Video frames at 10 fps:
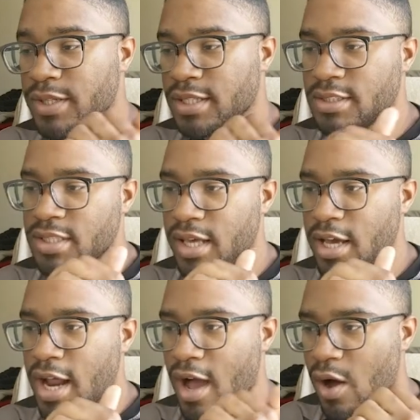but
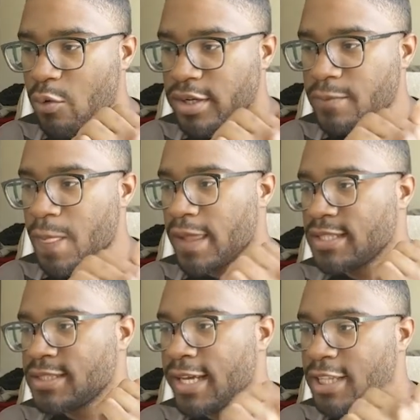instead I would
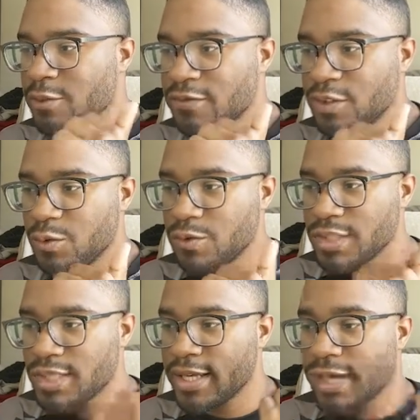take the reviews,
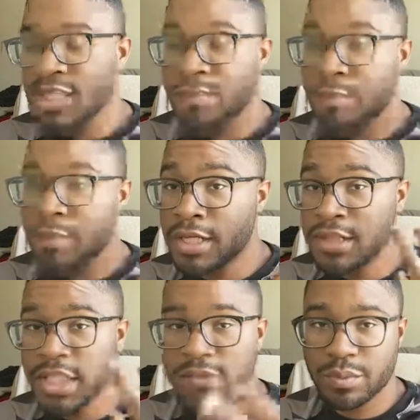get as
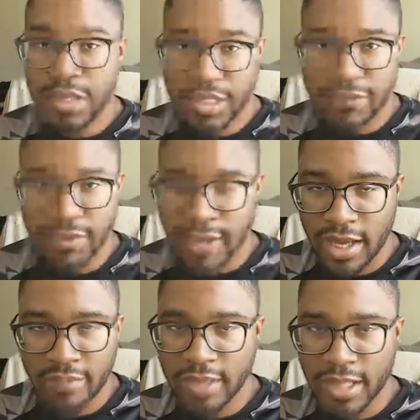much inspiration from
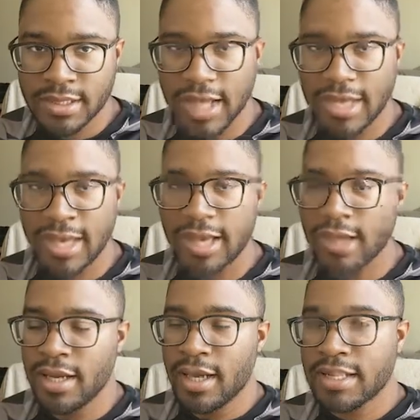everything as I
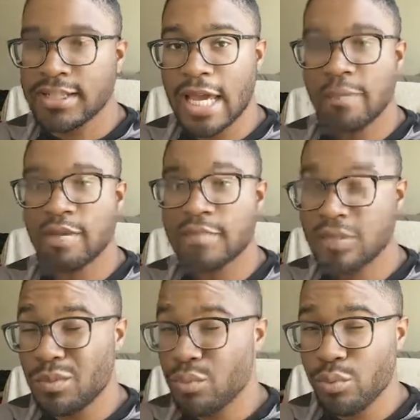can, type up
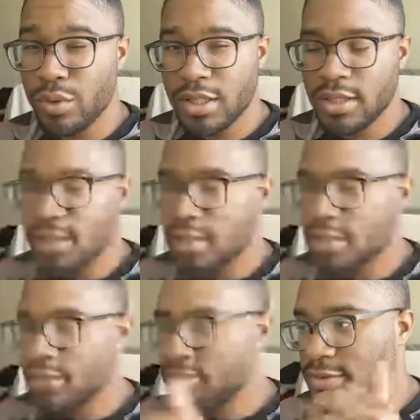some really
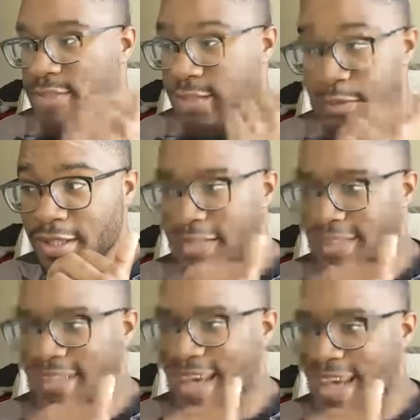good
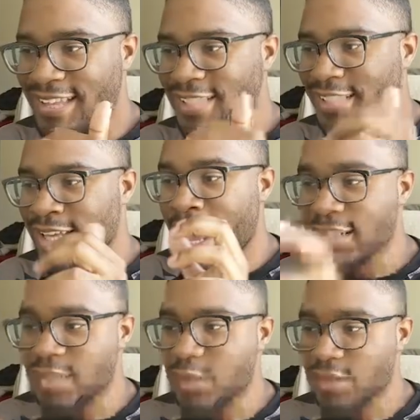something that has
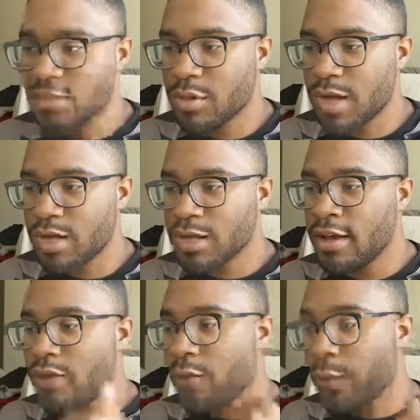to do with the product,
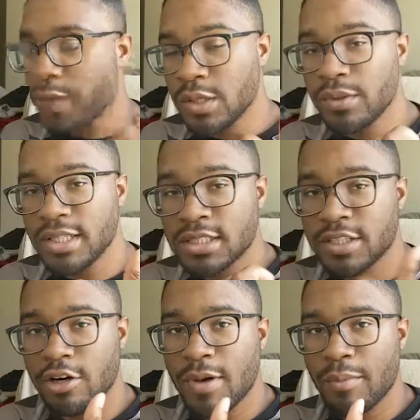really, really
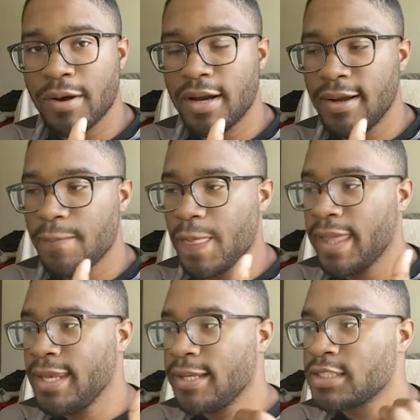sell my product,
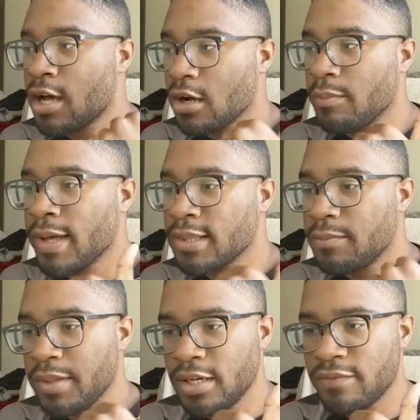and talk about the
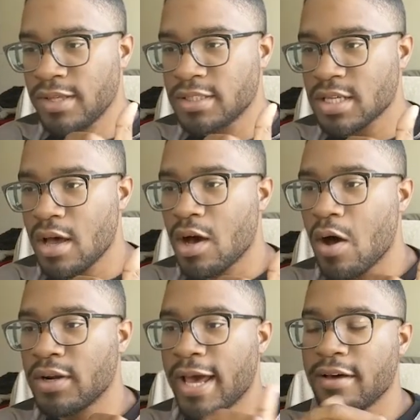benefits
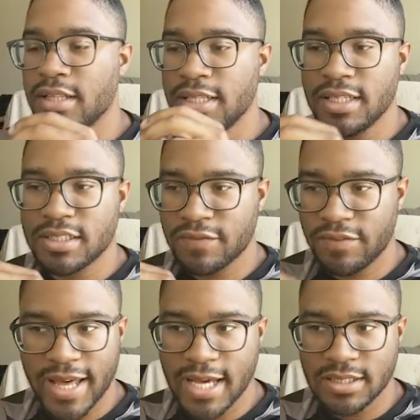on how these
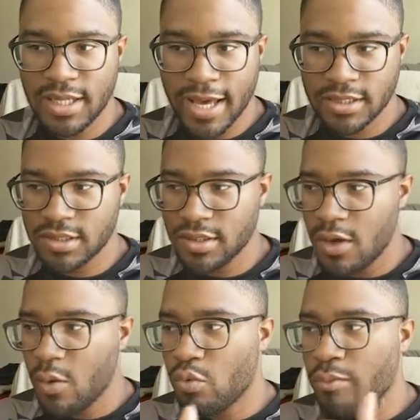flash lashes
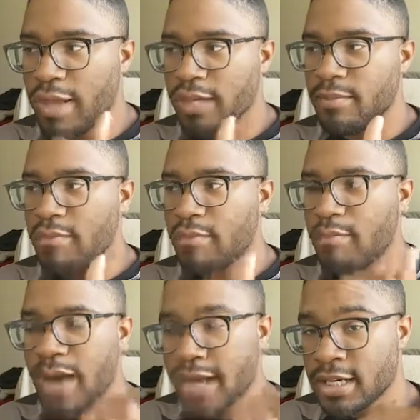will make
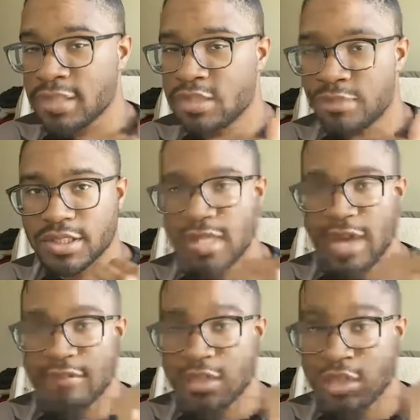my customer's
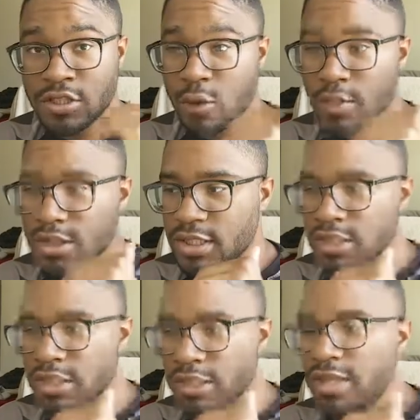life so much
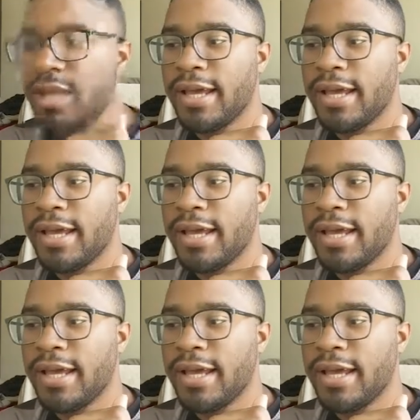easier.